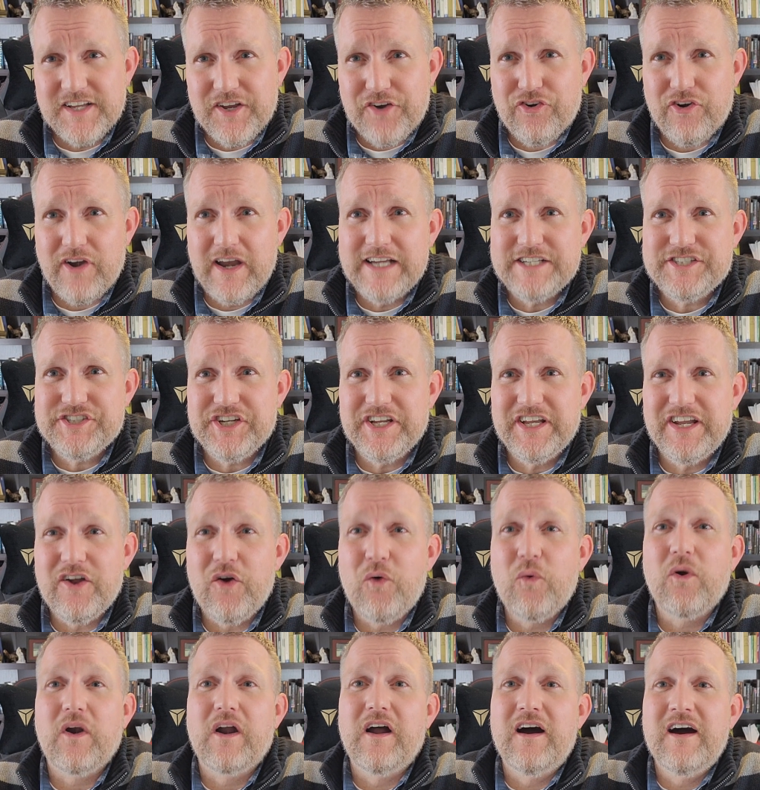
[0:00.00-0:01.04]
creation
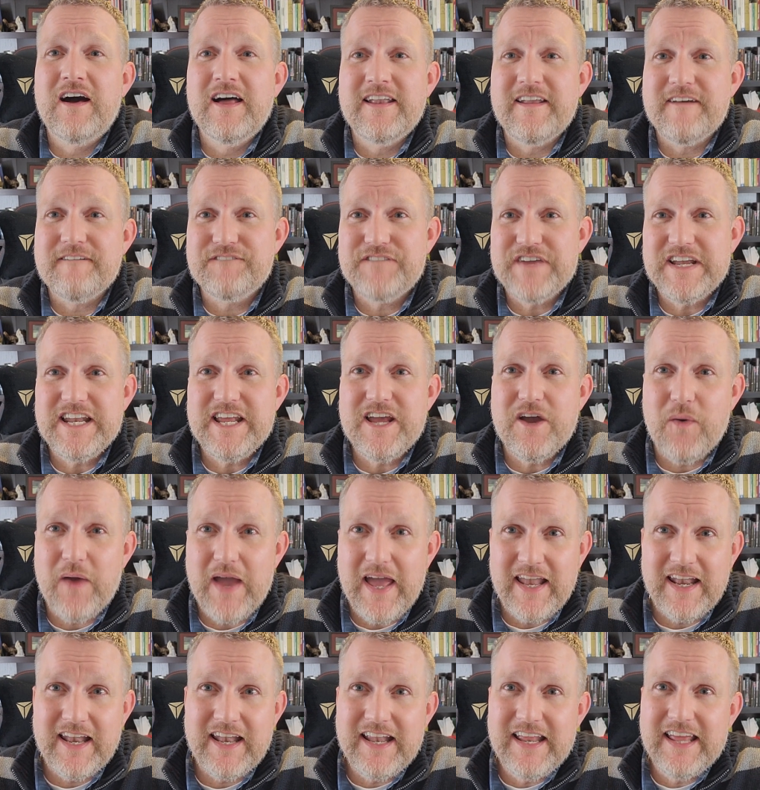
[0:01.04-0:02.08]
or on video
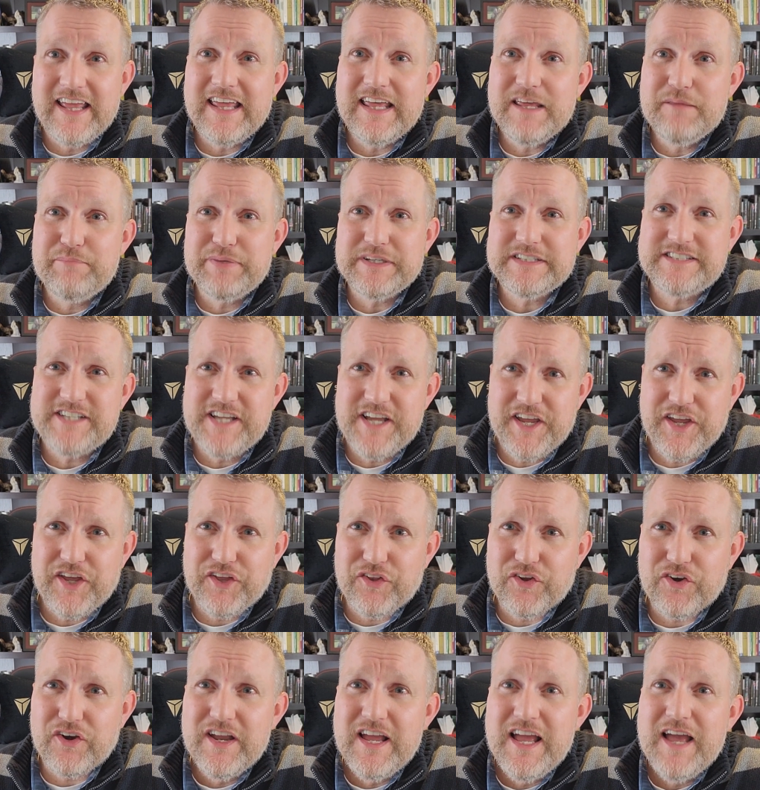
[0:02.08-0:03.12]
editing in
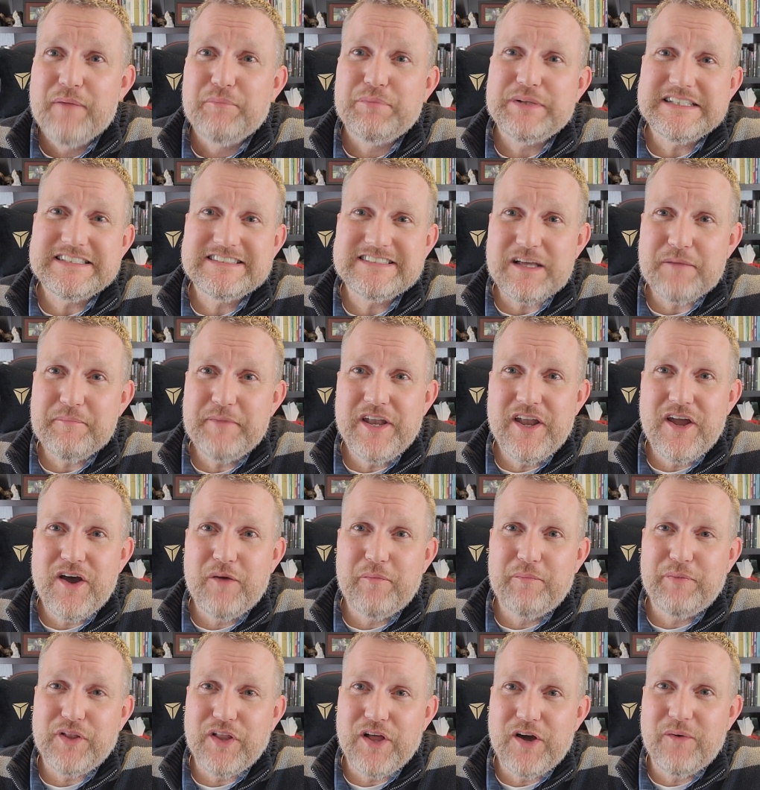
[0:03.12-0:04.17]
particular, please let me know
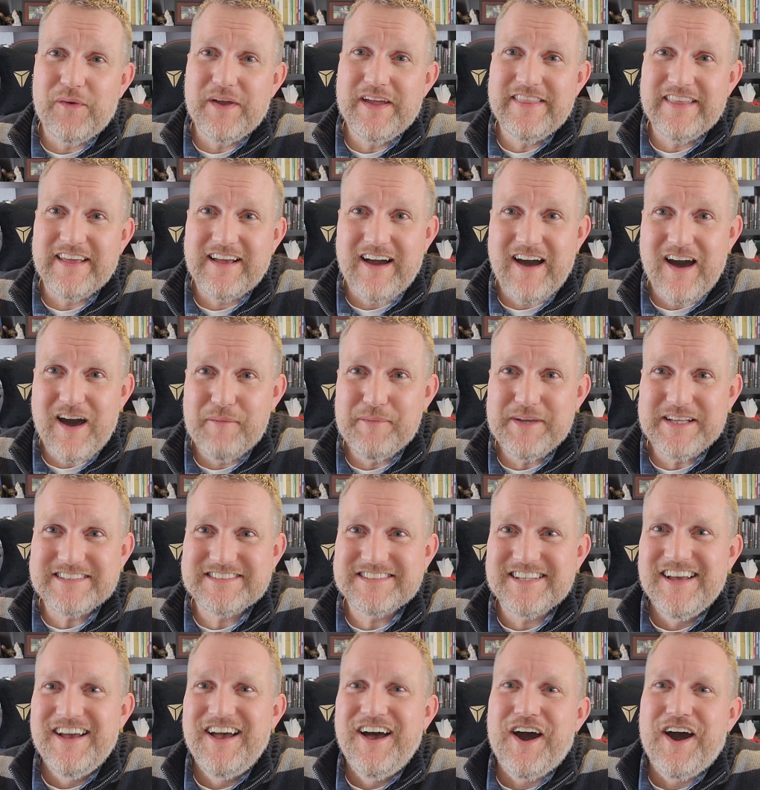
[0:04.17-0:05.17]
below in the comments.